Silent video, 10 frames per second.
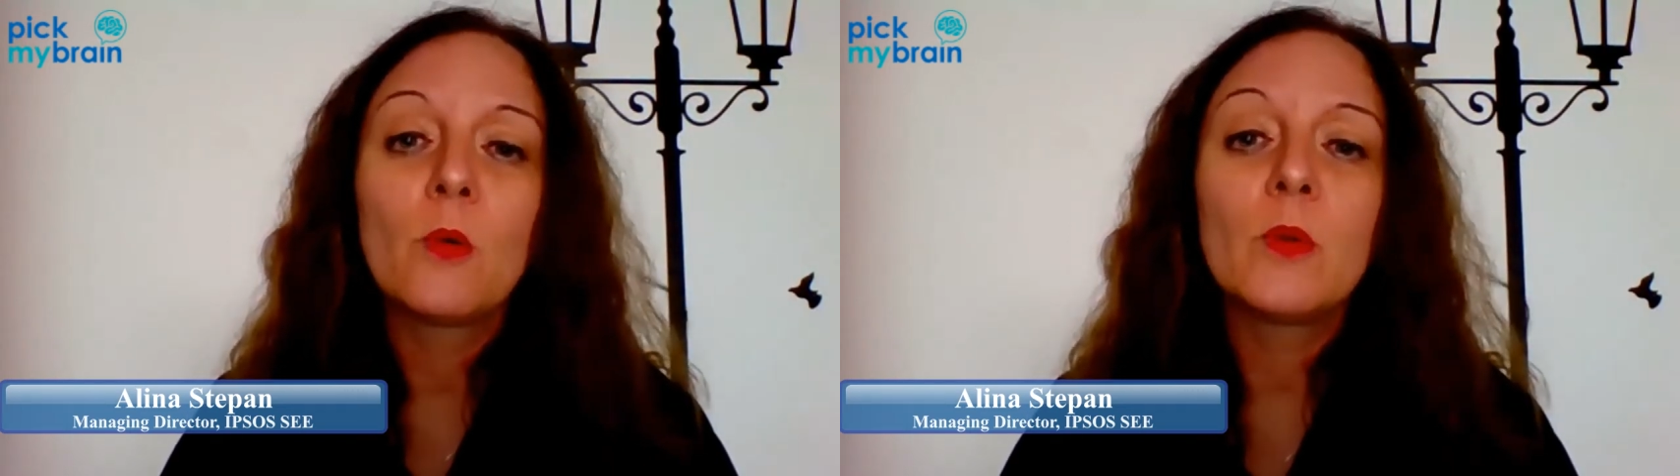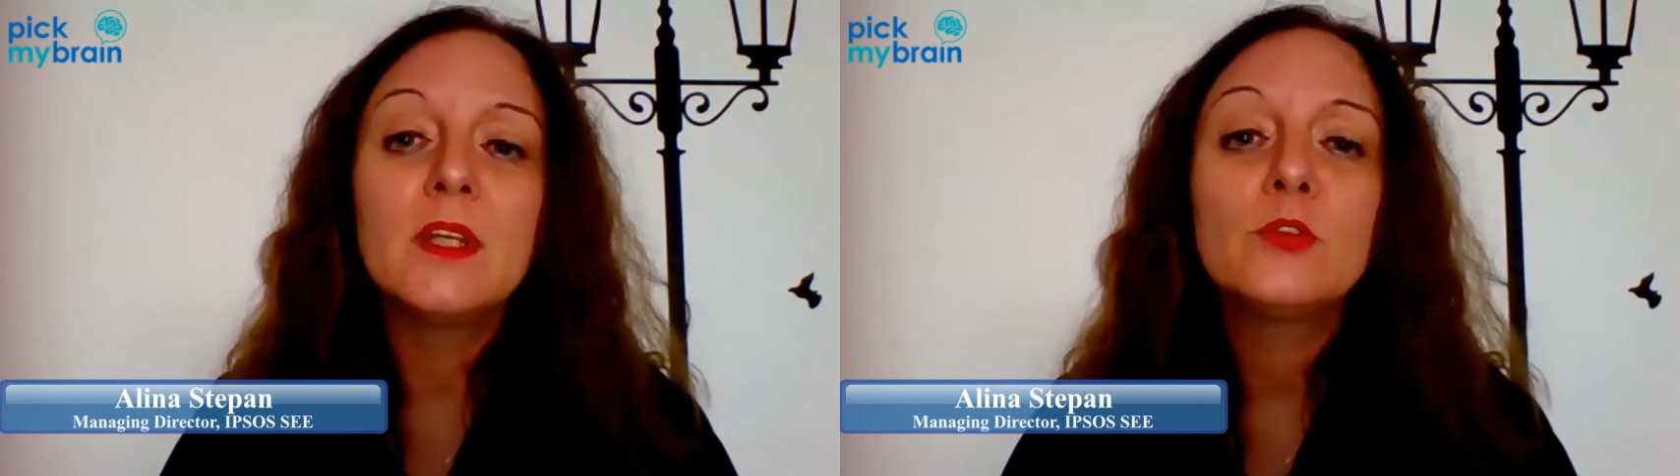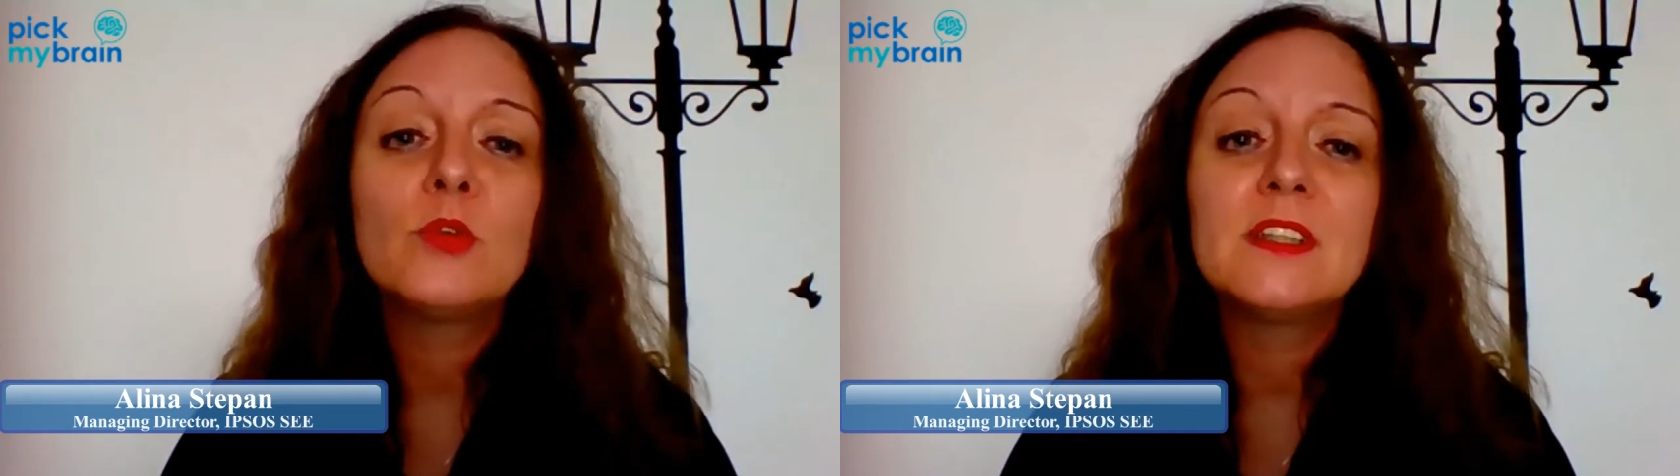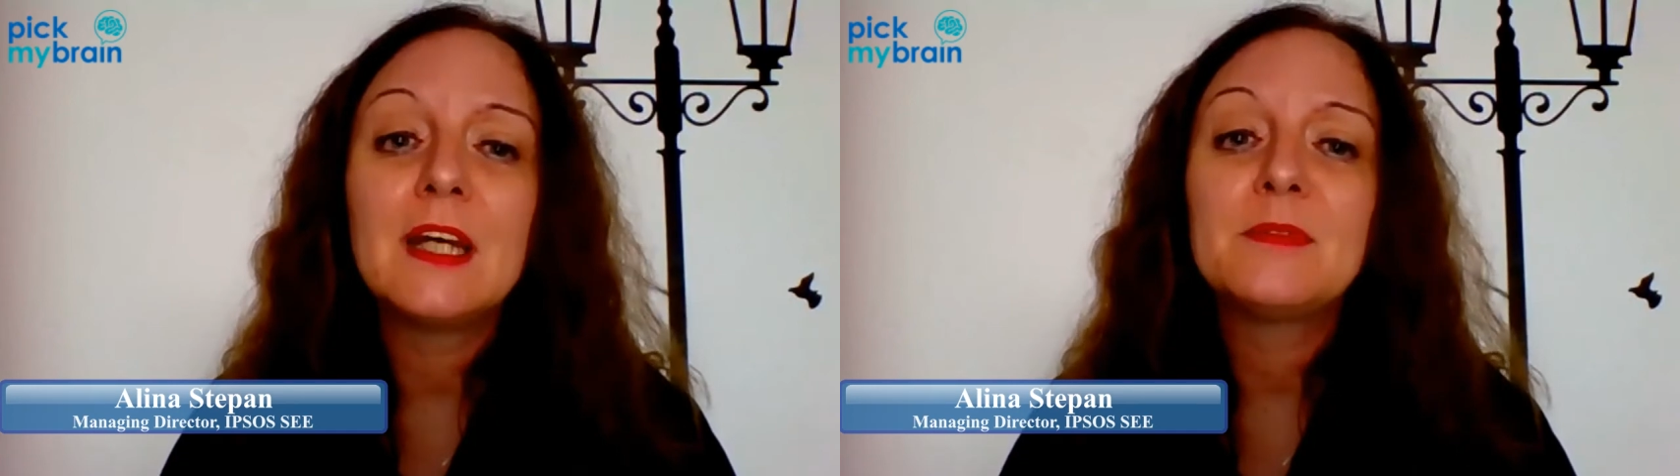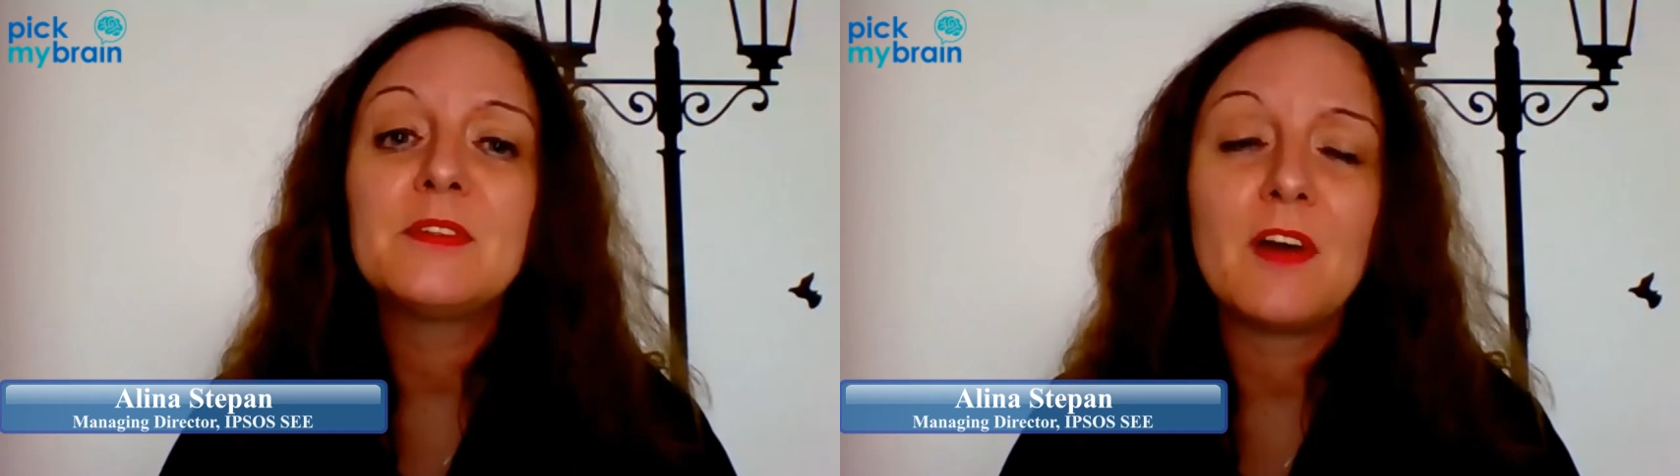We need to
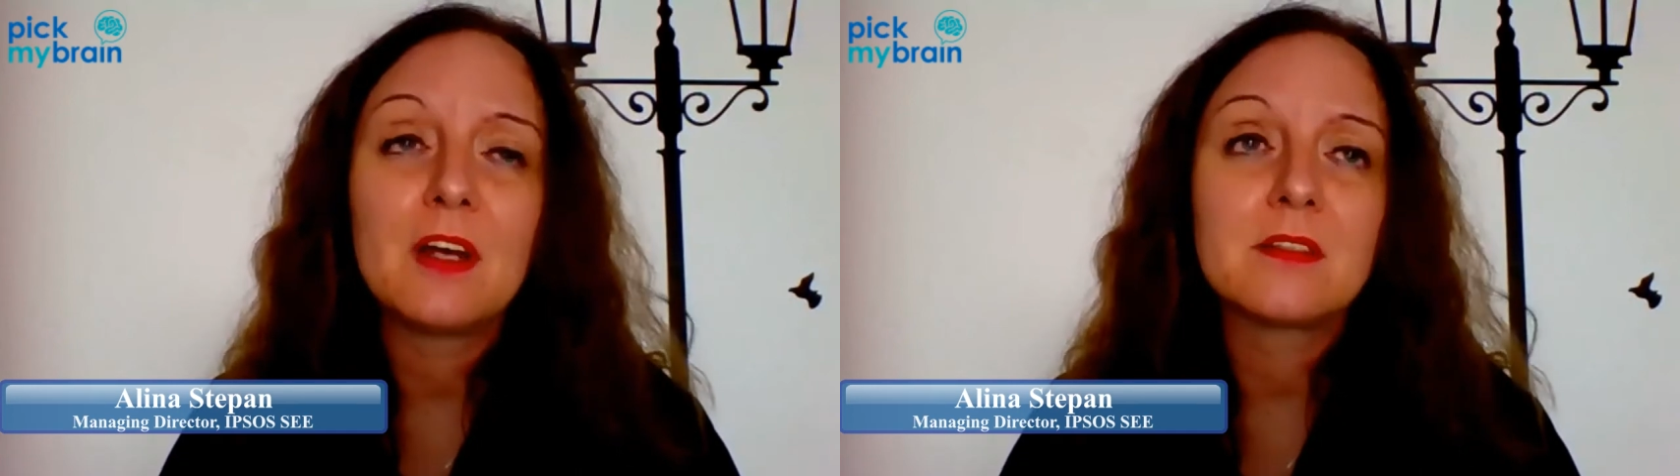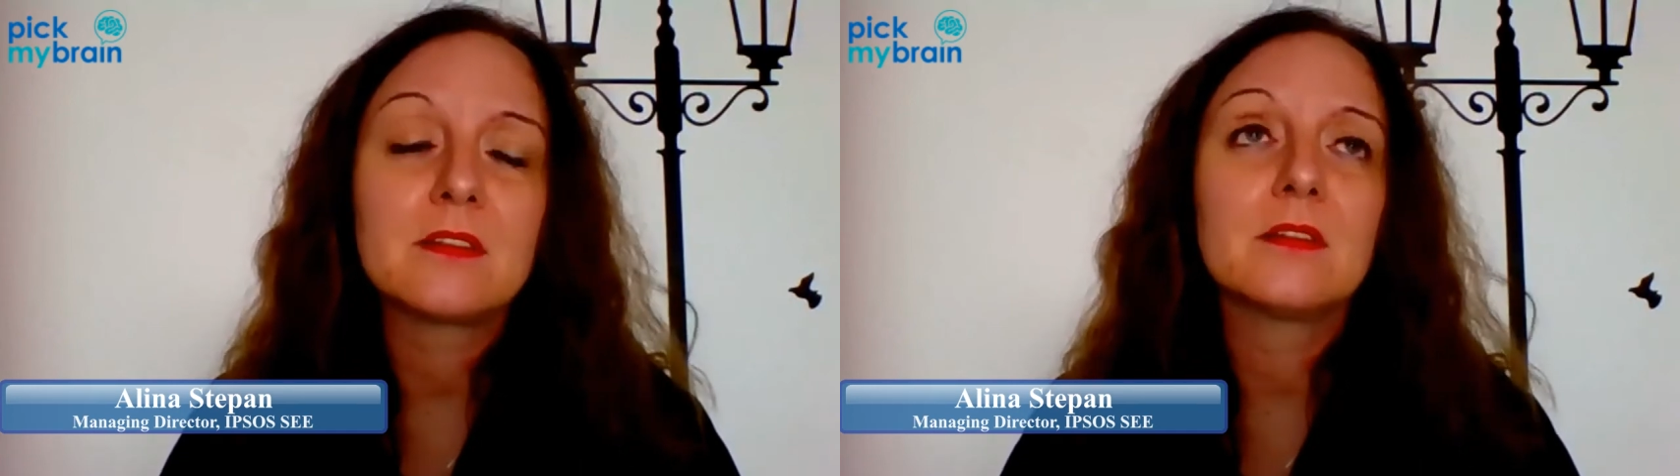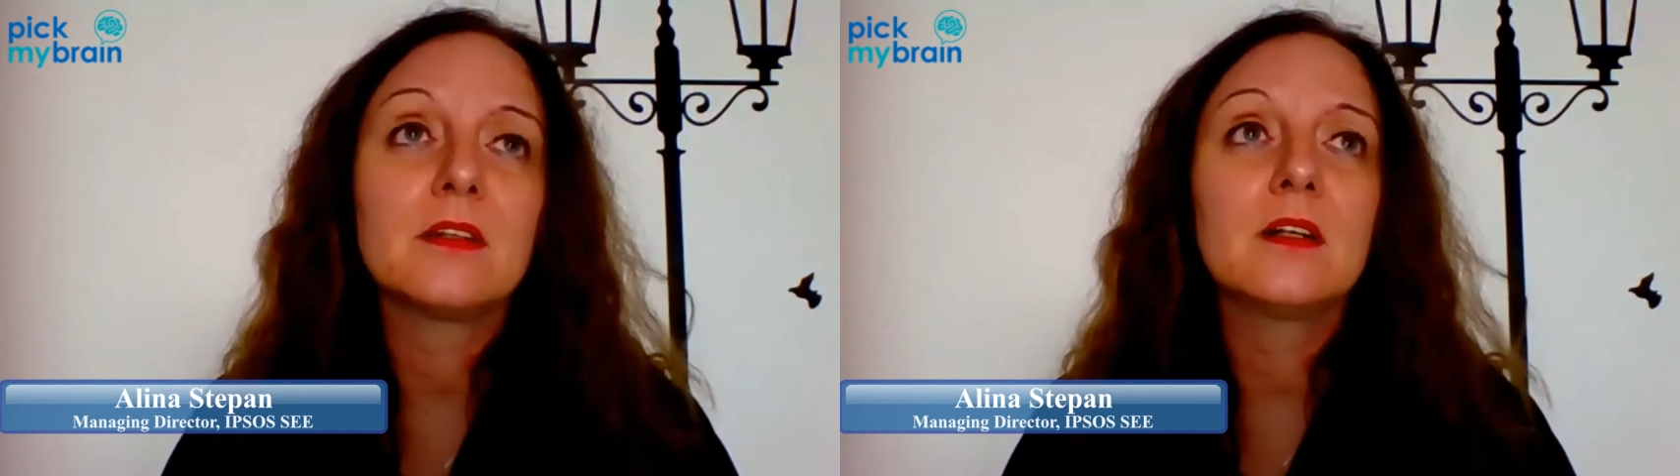adapt fast.